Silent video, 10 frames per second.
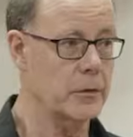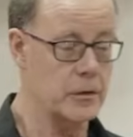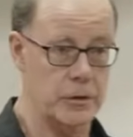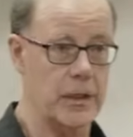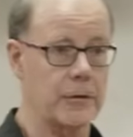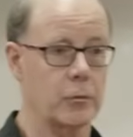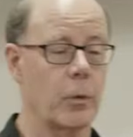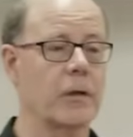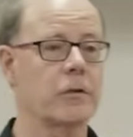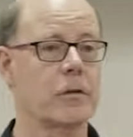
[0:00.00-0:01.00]
did you guys
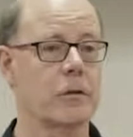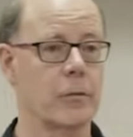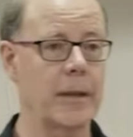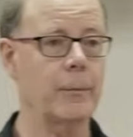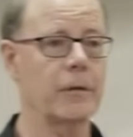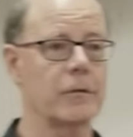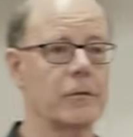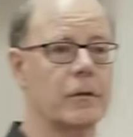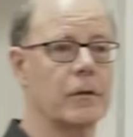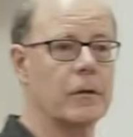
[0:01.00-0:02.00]
watch the Grammys
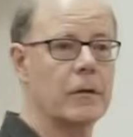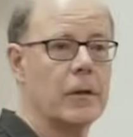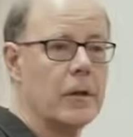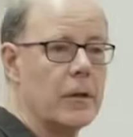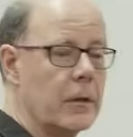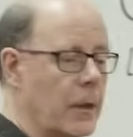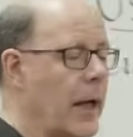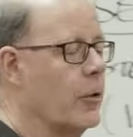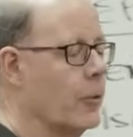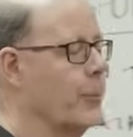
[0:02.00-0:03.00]
and the,
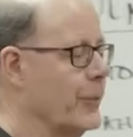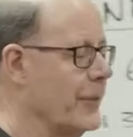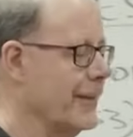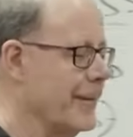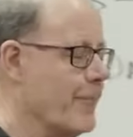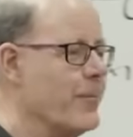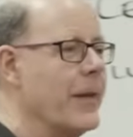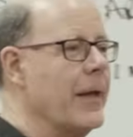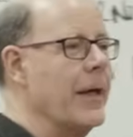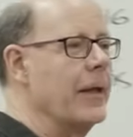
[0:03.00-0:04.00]
I hope you didn't,
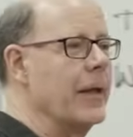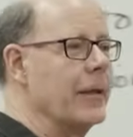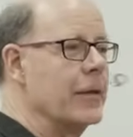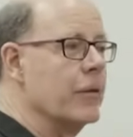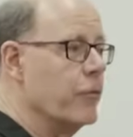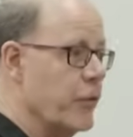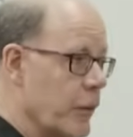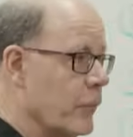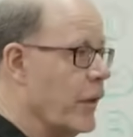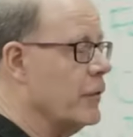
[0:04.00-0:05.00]
the
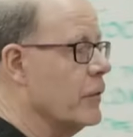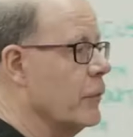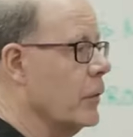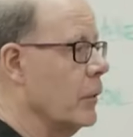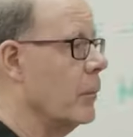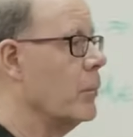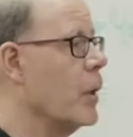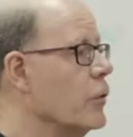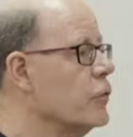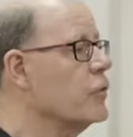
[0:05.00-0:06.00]
film festival?
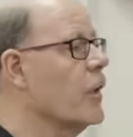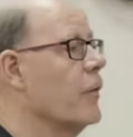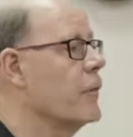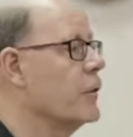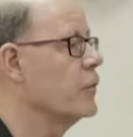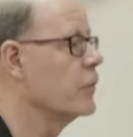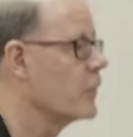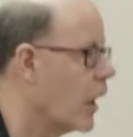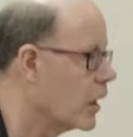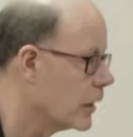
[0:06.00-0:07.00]
Most of the
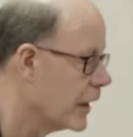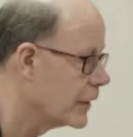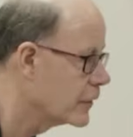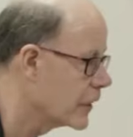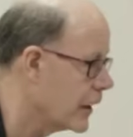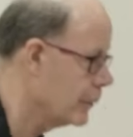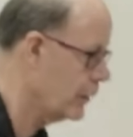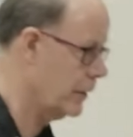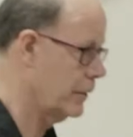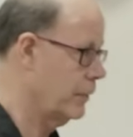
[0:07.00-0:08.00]
starlets came
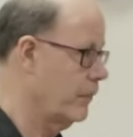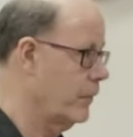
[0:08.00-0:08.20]
in